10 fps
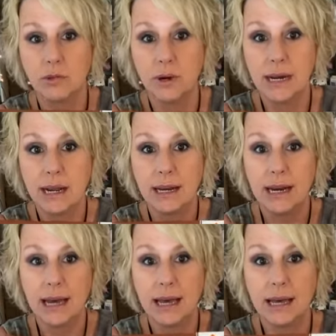
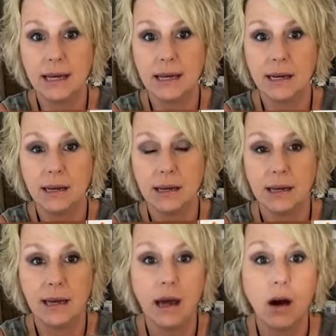$3.99,
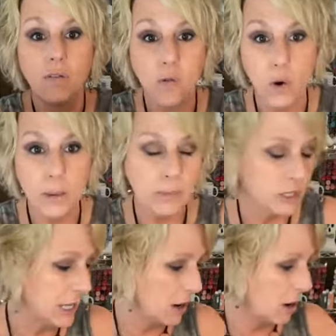
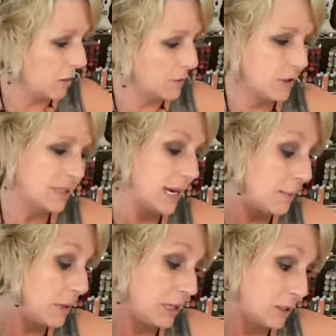40% off. So I said,
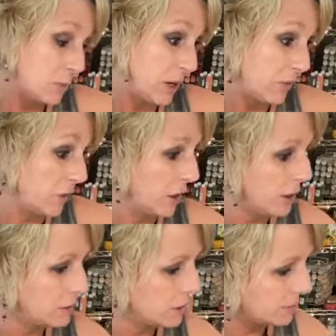I'm gonna spring for
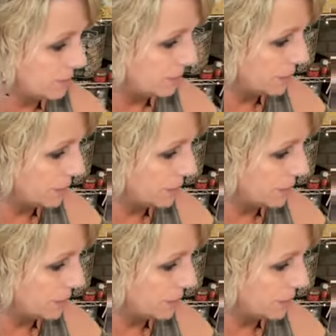those.